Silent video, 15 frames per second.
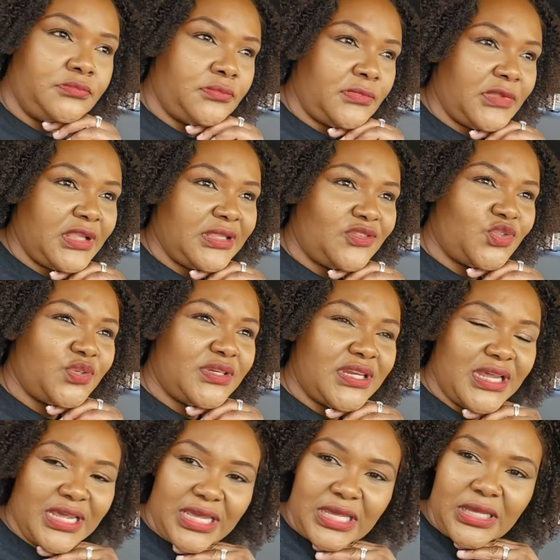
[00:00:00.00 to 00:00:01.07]

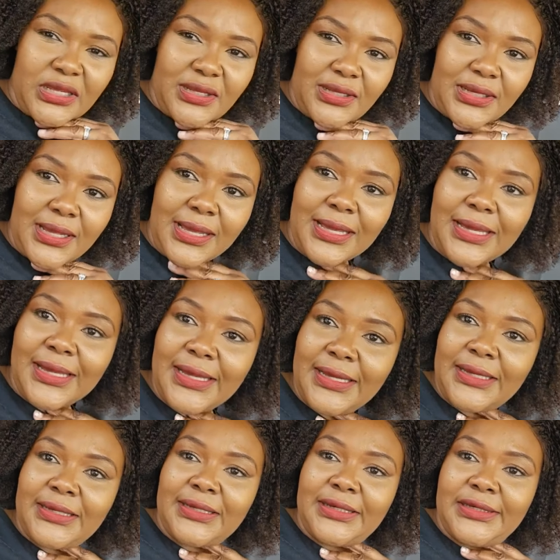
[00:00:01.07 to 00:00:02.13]
Today
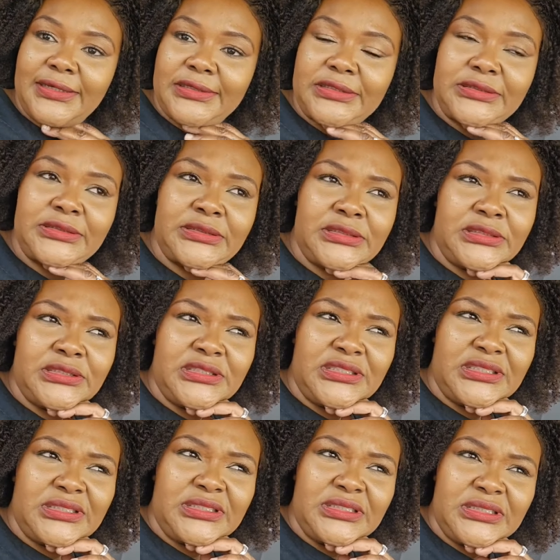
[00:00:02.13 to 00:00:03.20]
I
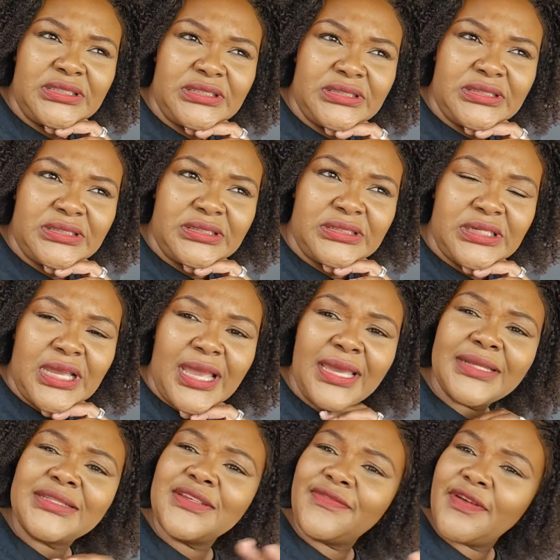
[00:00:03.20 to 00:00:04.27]
I had
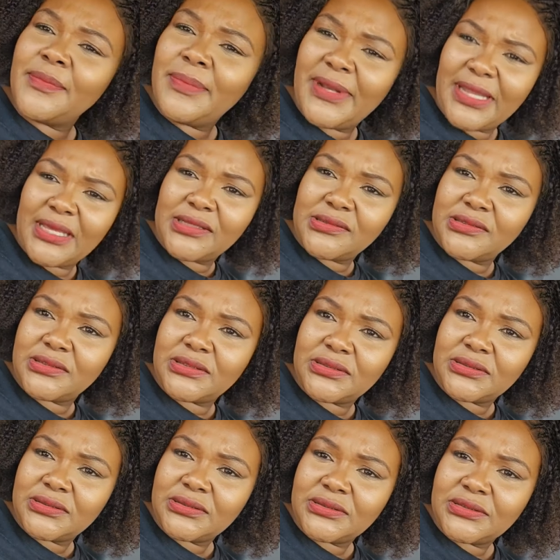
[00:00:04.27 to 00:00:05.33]
different plans.
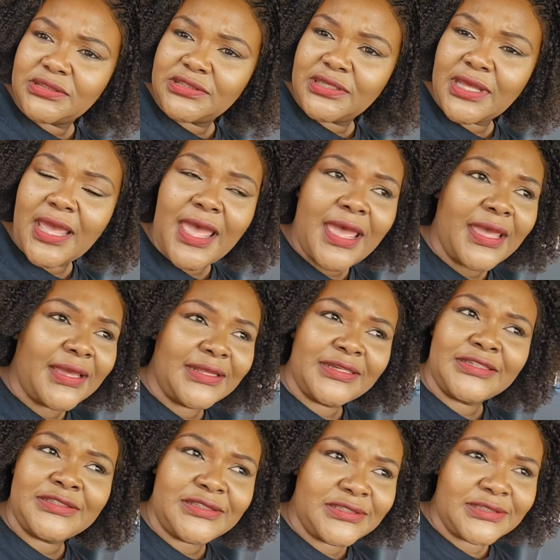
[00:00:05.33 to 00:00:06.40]
I had
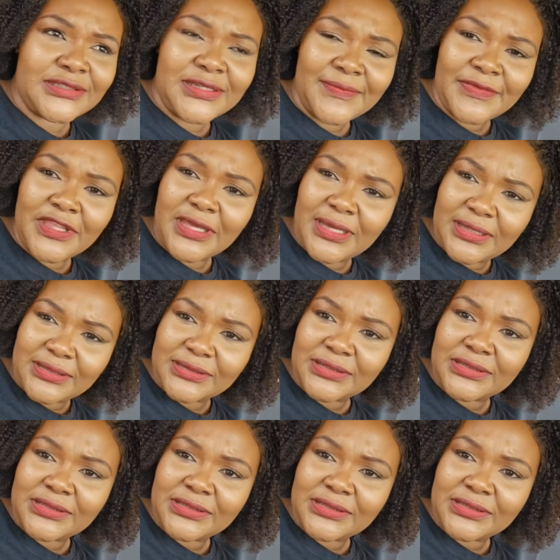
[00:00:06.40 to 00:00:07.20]
something else